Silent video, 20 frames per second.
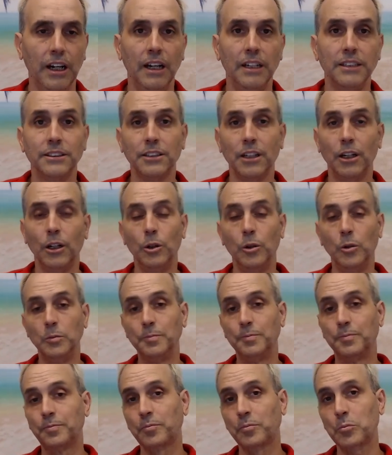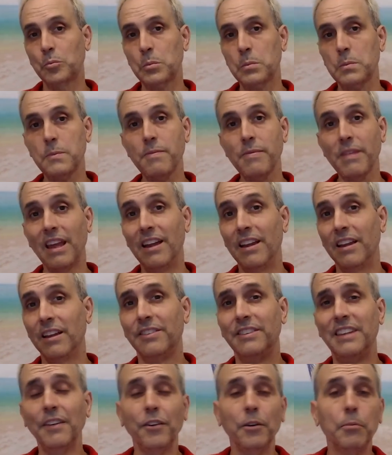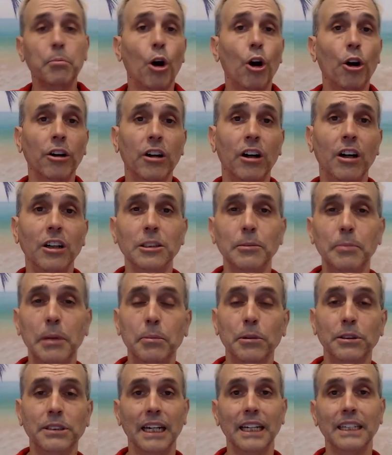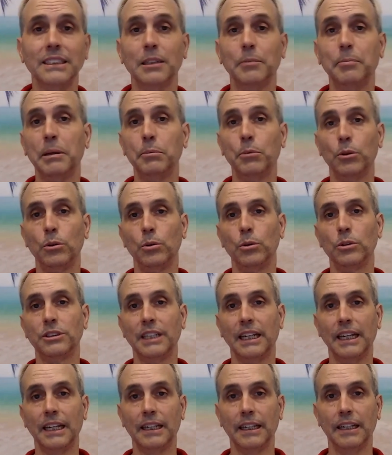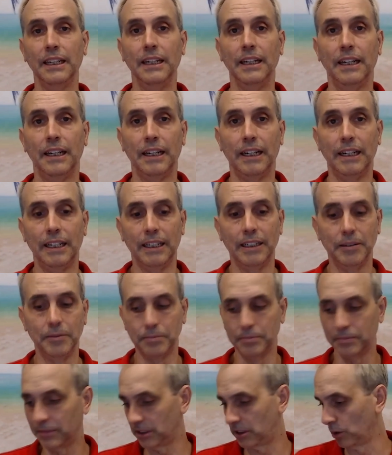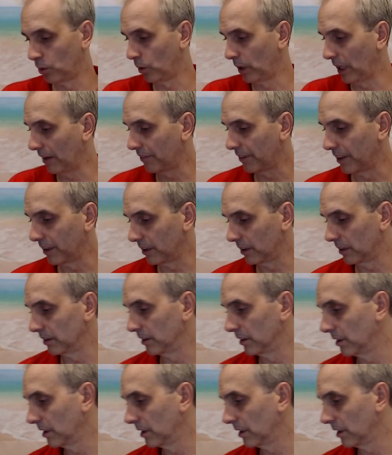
So different protocols that people take. Some people will take, so we have the